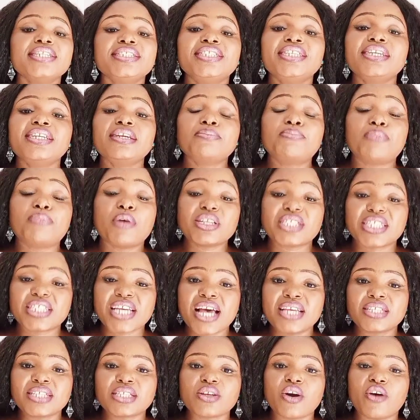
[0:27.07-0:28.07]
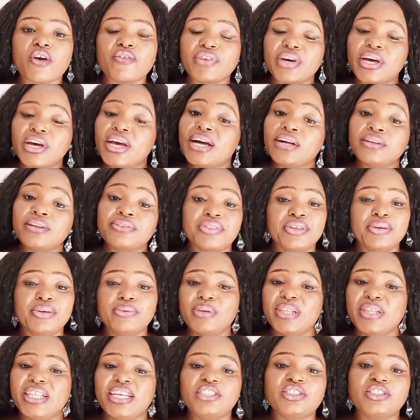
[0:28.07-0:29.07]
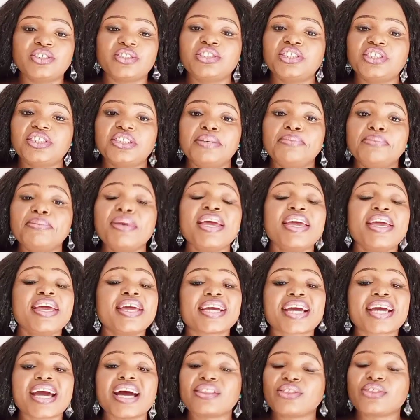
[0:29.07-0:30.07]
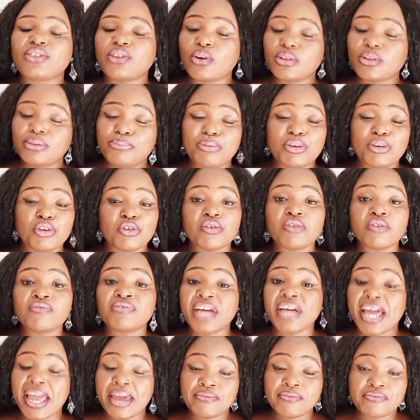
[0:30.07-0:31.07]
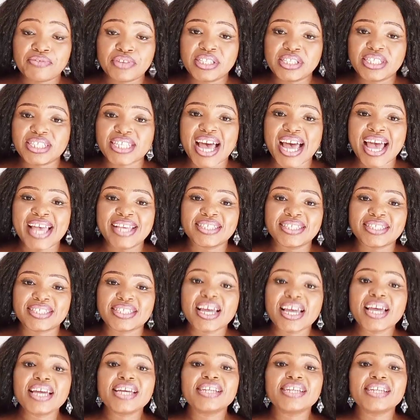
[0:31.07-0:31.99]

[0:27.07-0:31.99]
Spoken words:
The importance of a healthy relationship cannot be overemphasized.